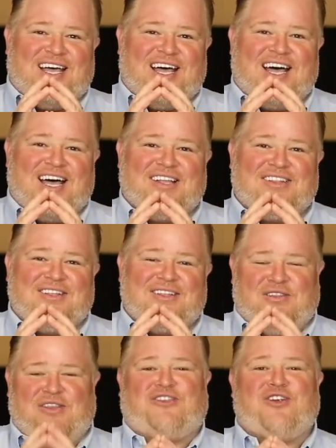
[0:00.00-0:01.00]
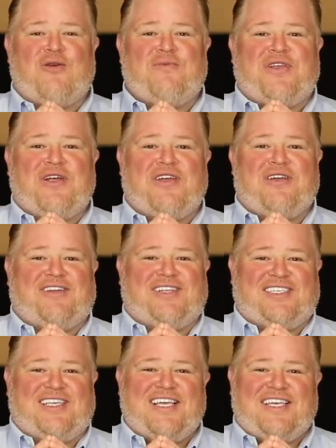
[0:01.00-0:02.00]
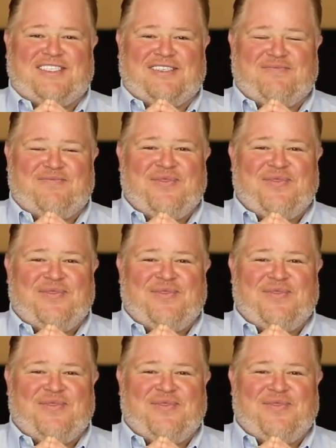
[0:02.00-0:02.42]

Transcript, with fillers: uh, the germ theory of disease,